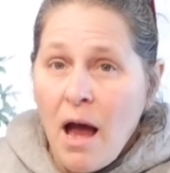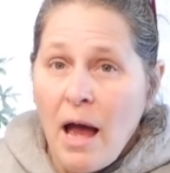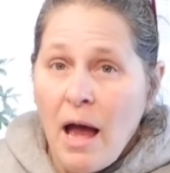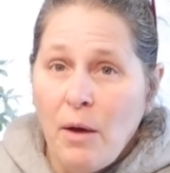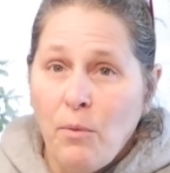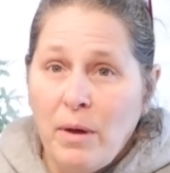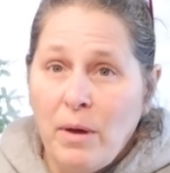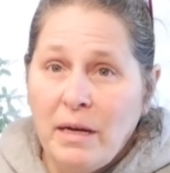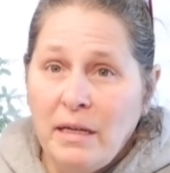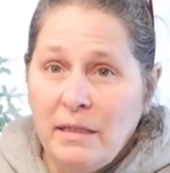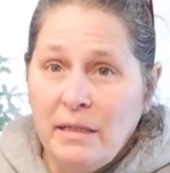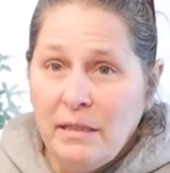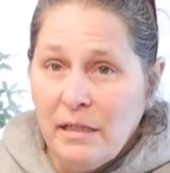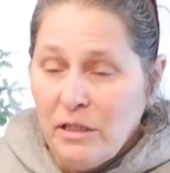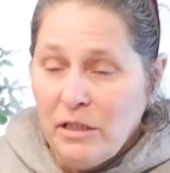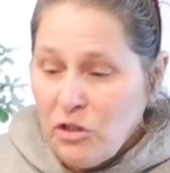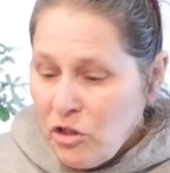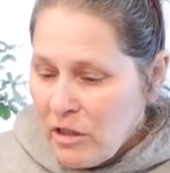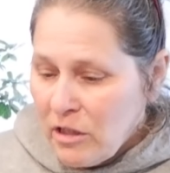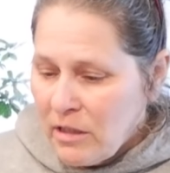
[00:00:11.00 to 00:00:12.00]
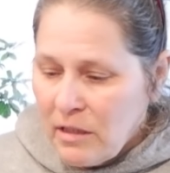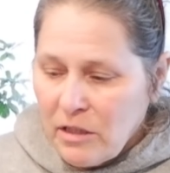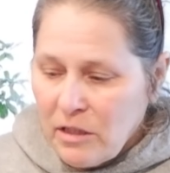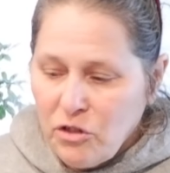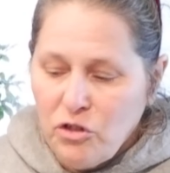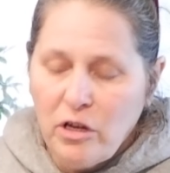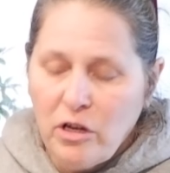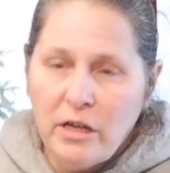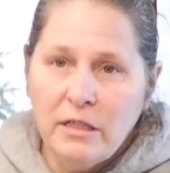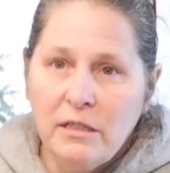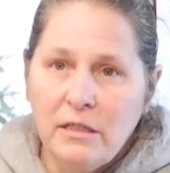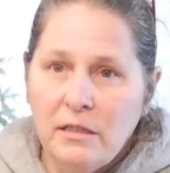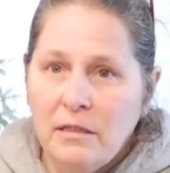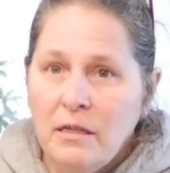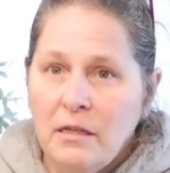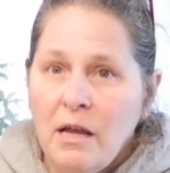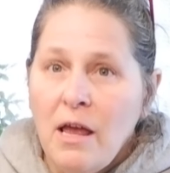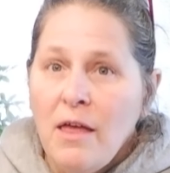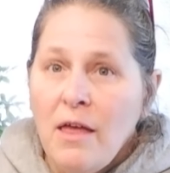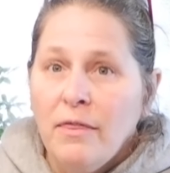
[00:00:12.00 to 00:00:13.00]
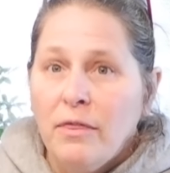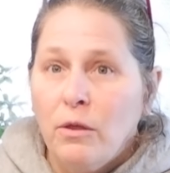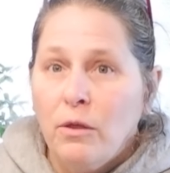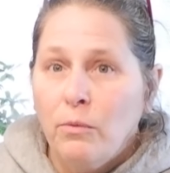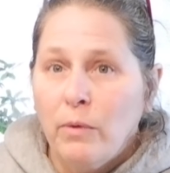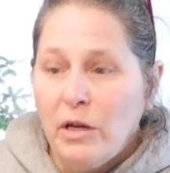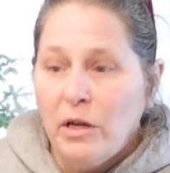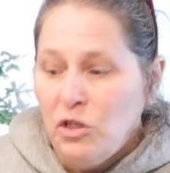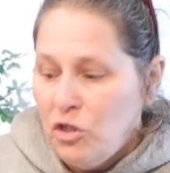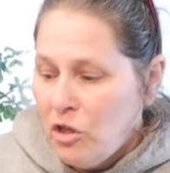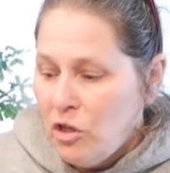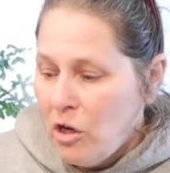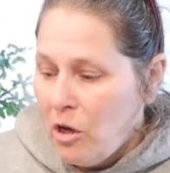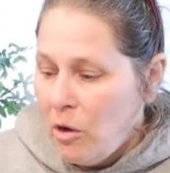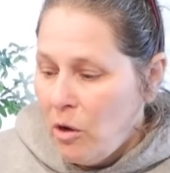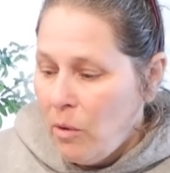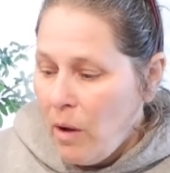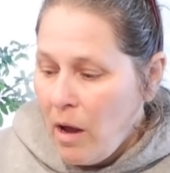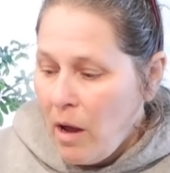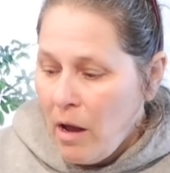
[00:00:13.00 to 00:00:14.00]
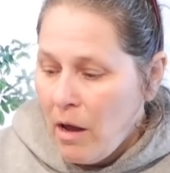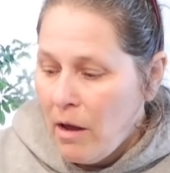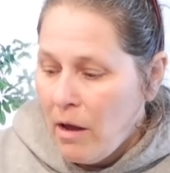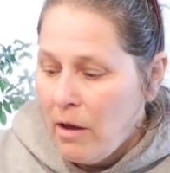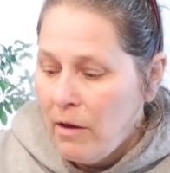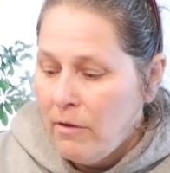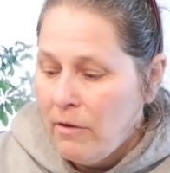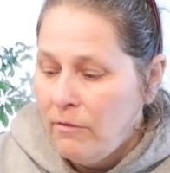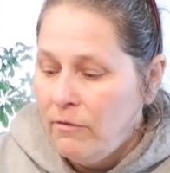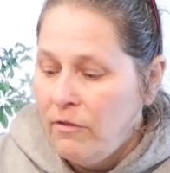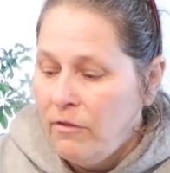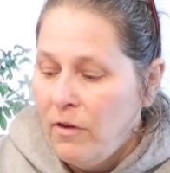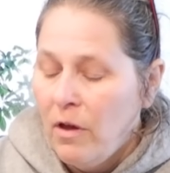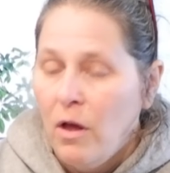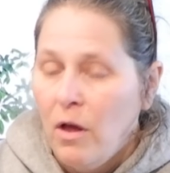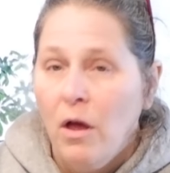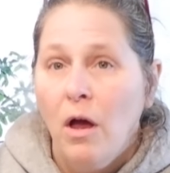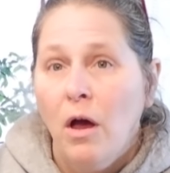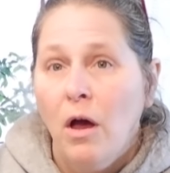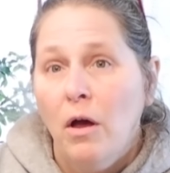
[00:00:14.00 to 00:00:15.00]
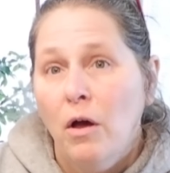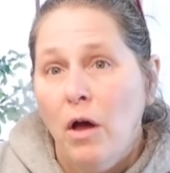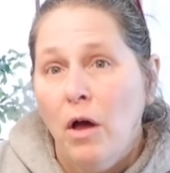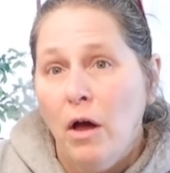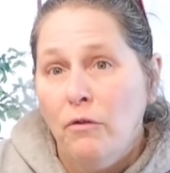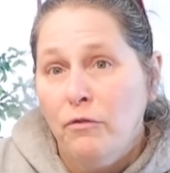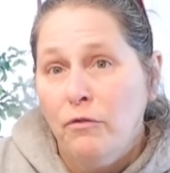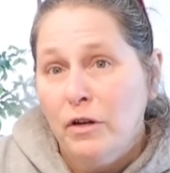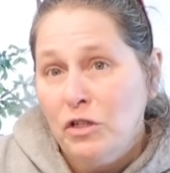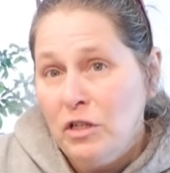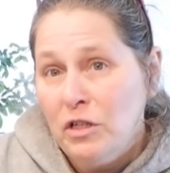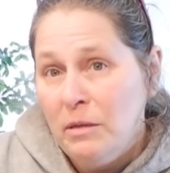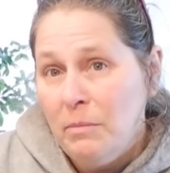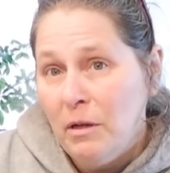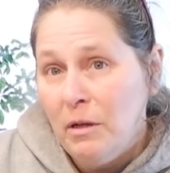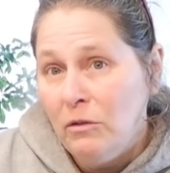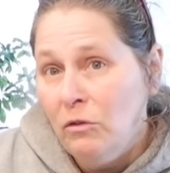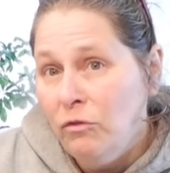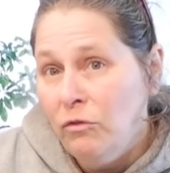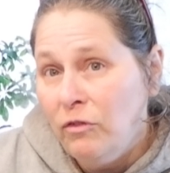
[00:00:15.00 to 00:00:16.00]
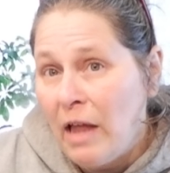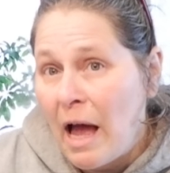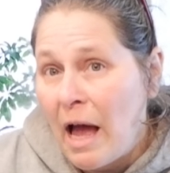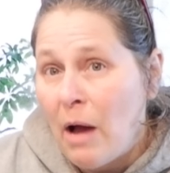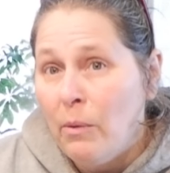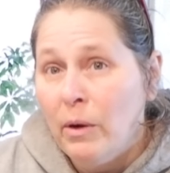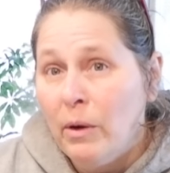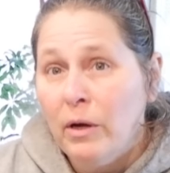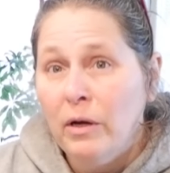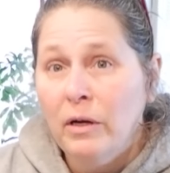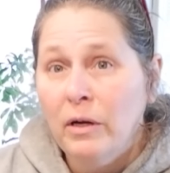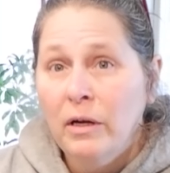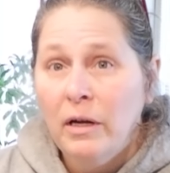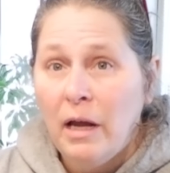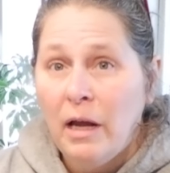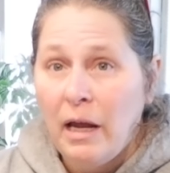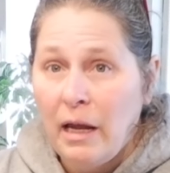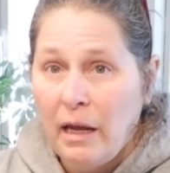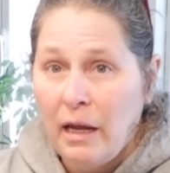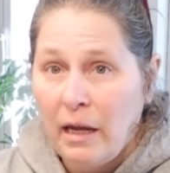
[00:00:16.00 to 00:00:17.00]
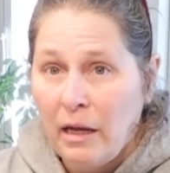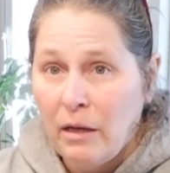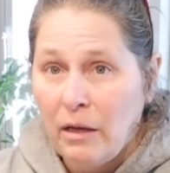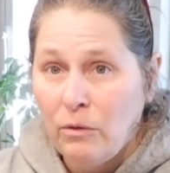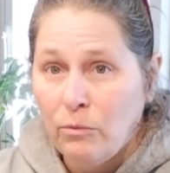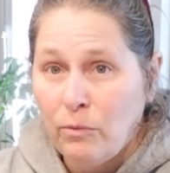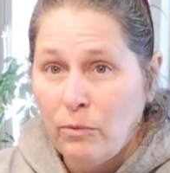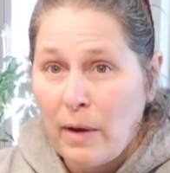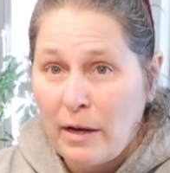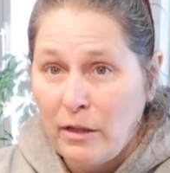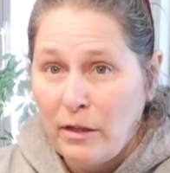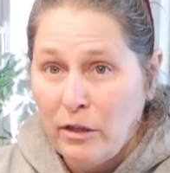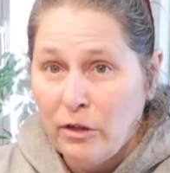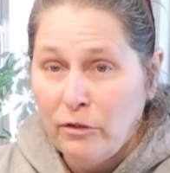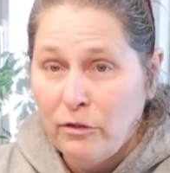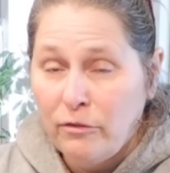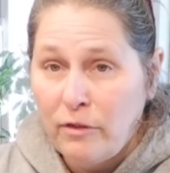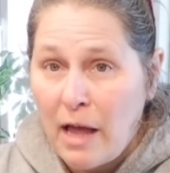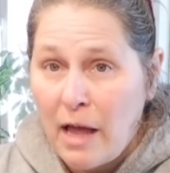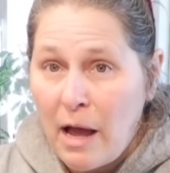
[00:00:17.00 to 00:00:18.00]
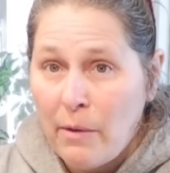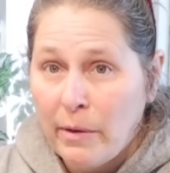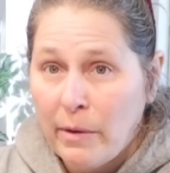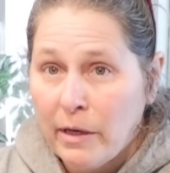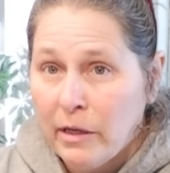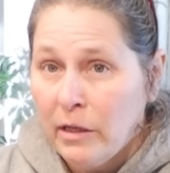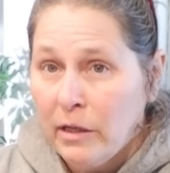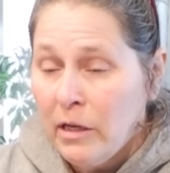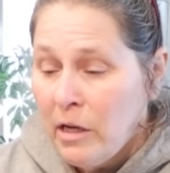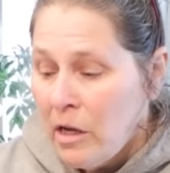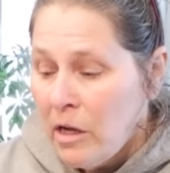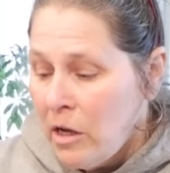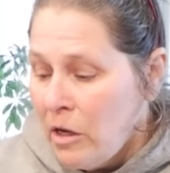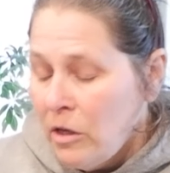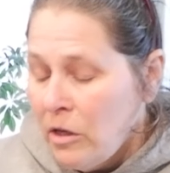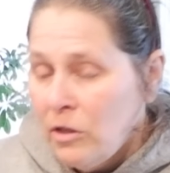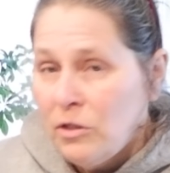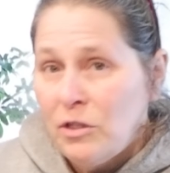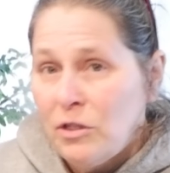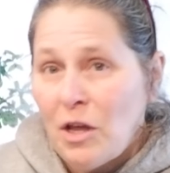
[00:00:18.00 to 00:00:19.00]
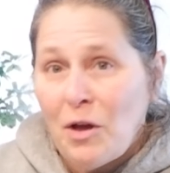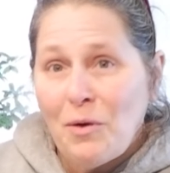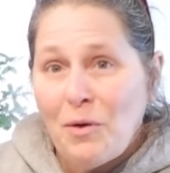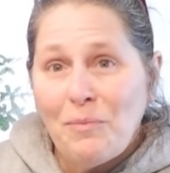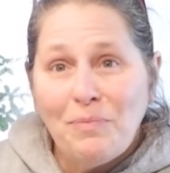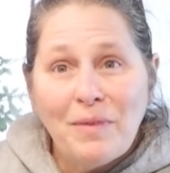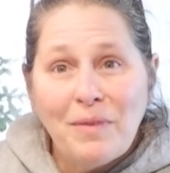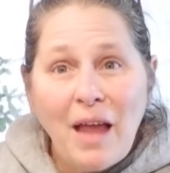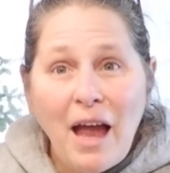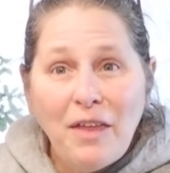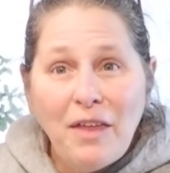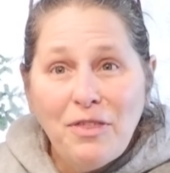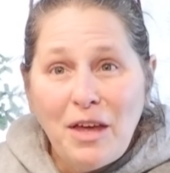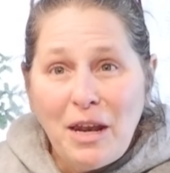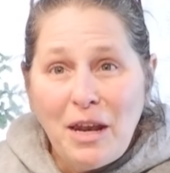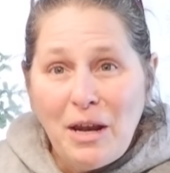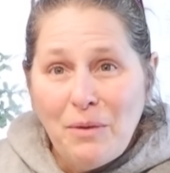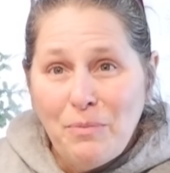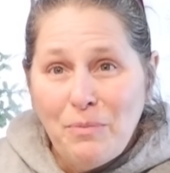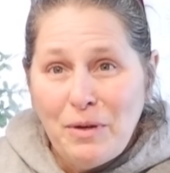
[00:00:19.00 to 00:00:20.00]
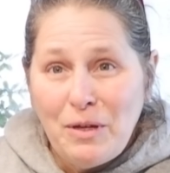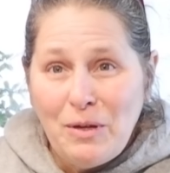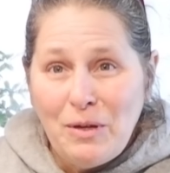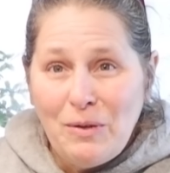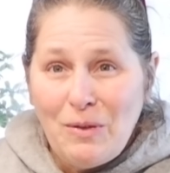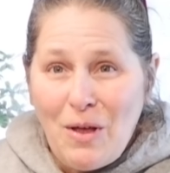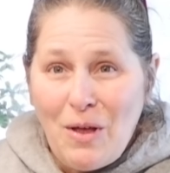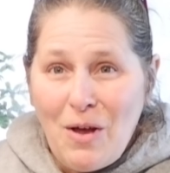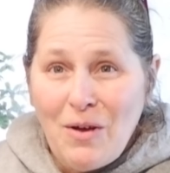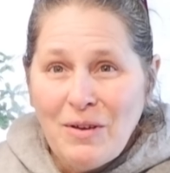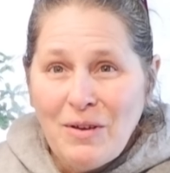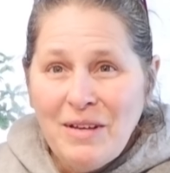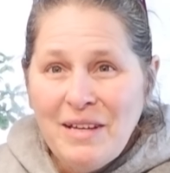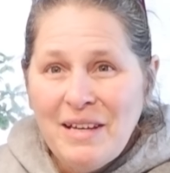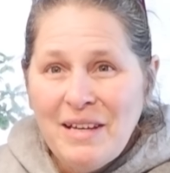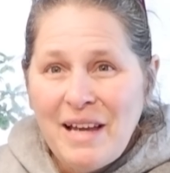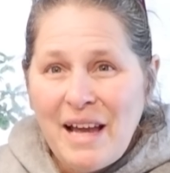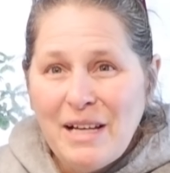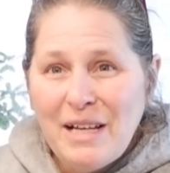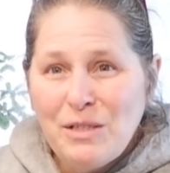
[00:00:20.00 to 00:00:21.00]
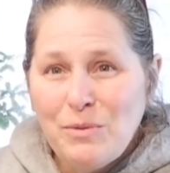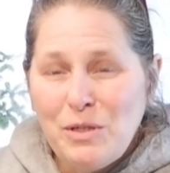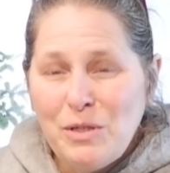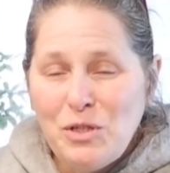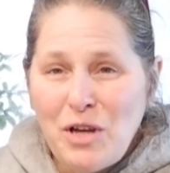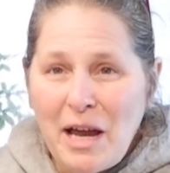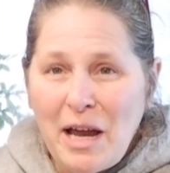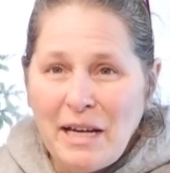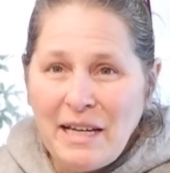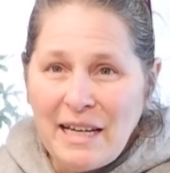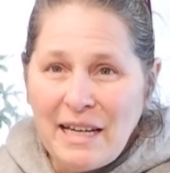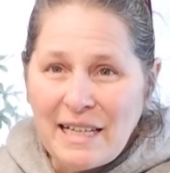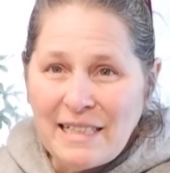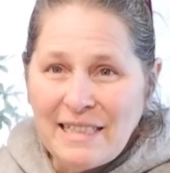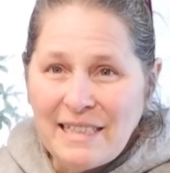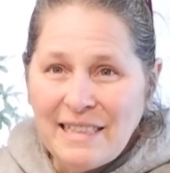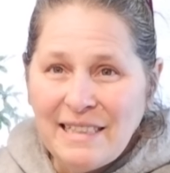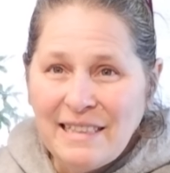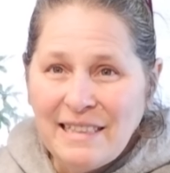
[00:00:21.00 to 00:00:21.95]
I wanted to just adjust the ratio of freshly milled flour and regular flour, so I thought I'd bring you along as we tried it.